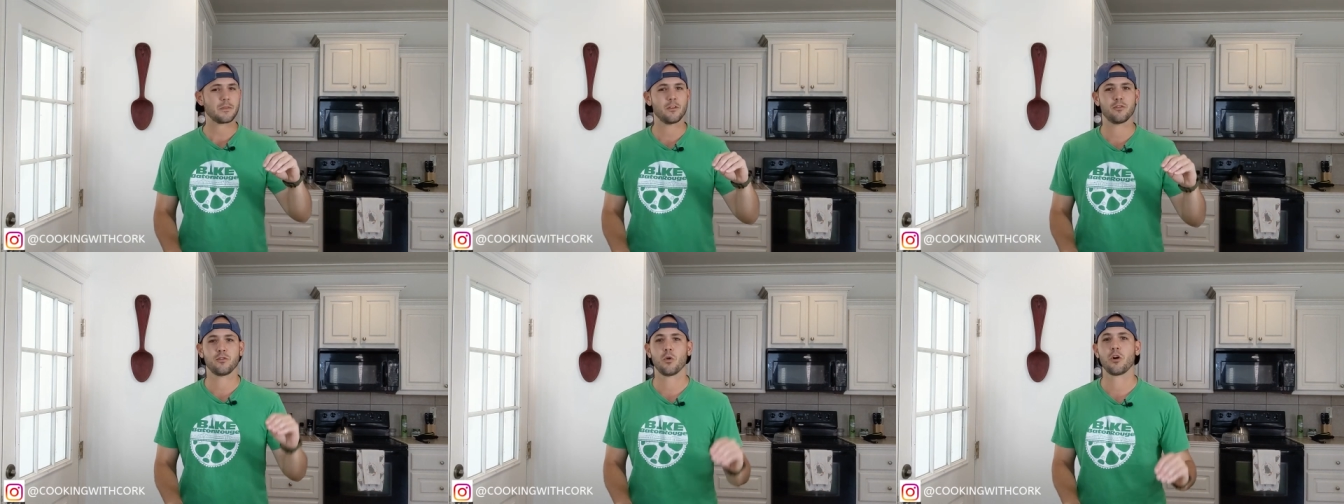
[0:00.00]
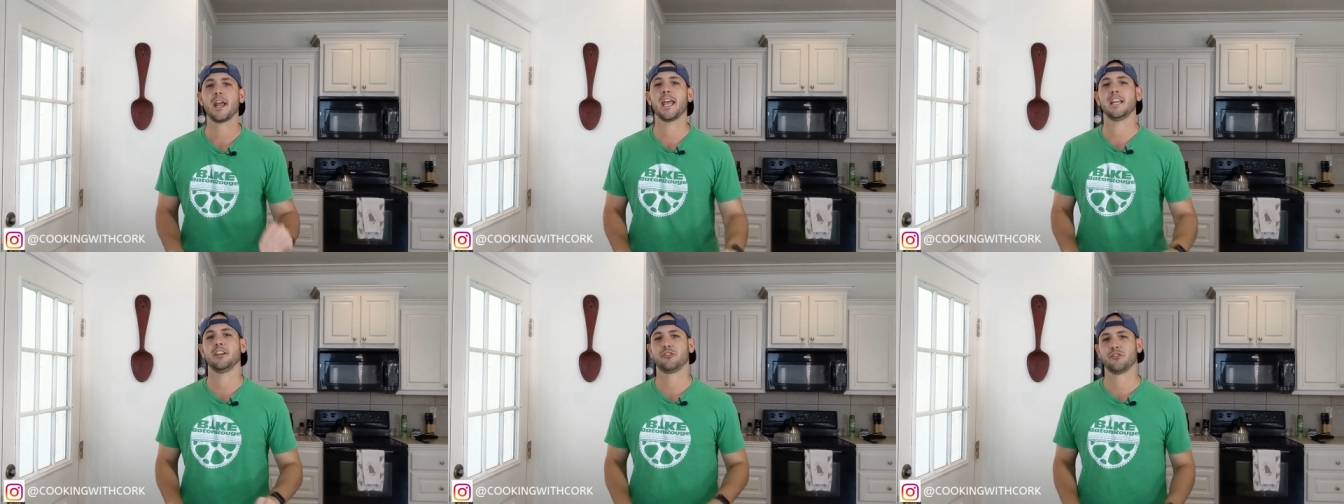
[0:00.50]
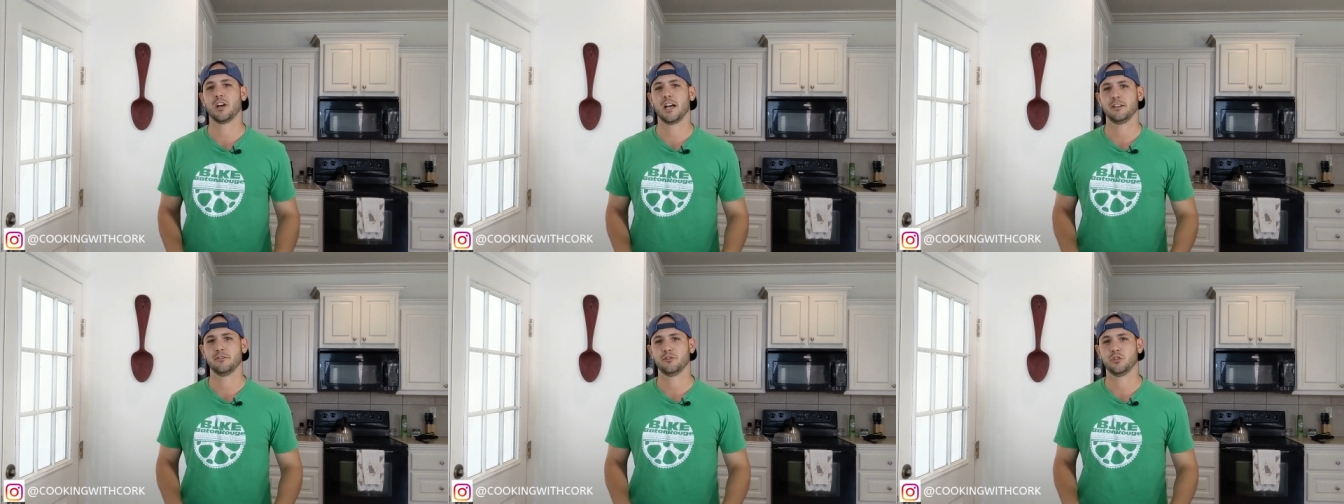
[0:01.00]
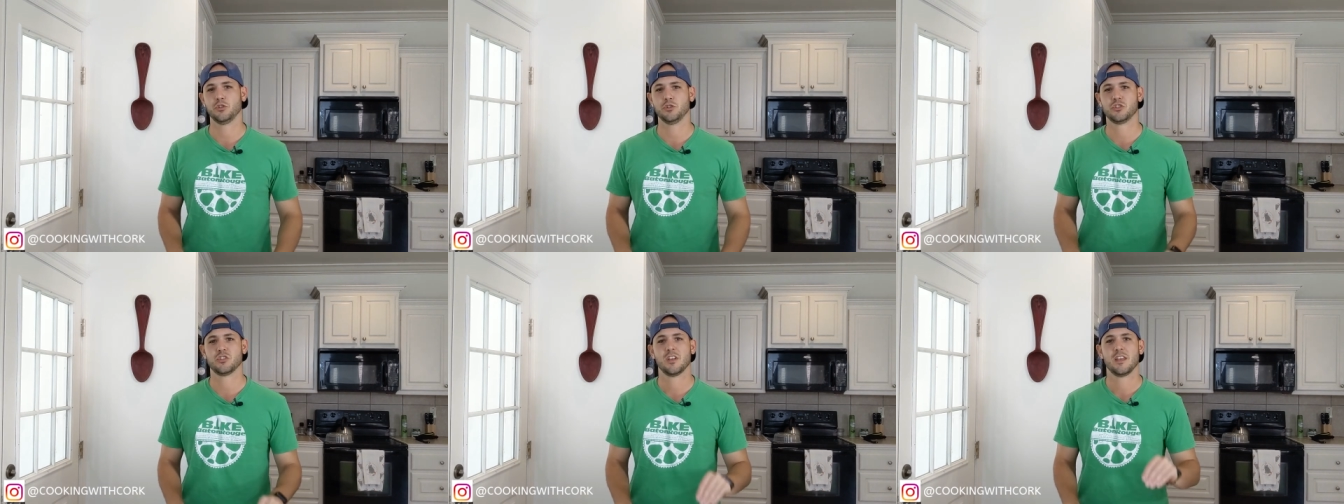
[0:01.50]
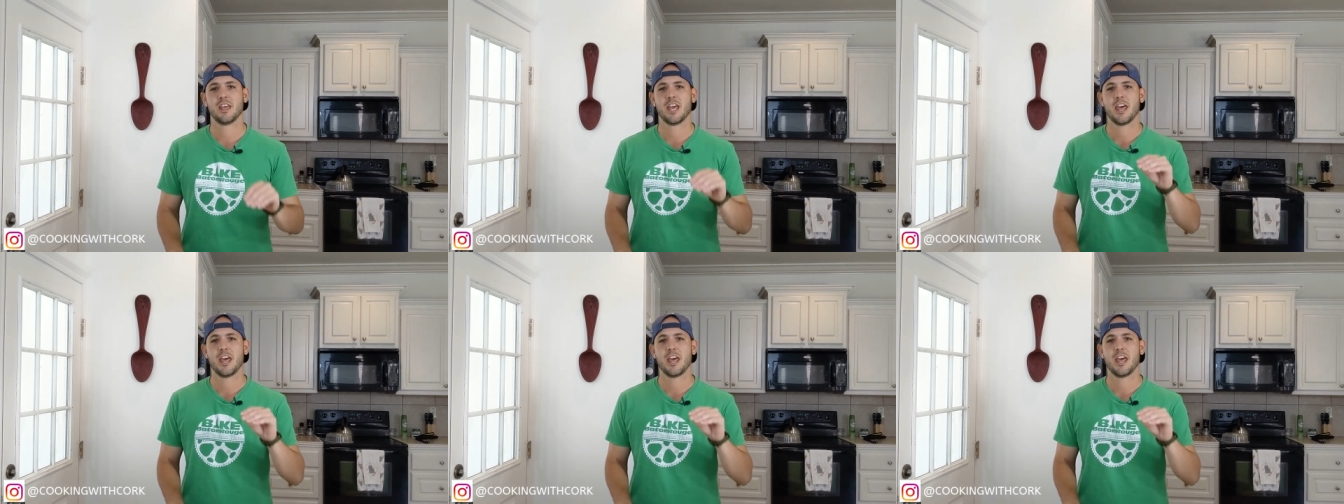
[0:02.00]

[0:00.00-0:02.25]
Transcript: for any fried foods.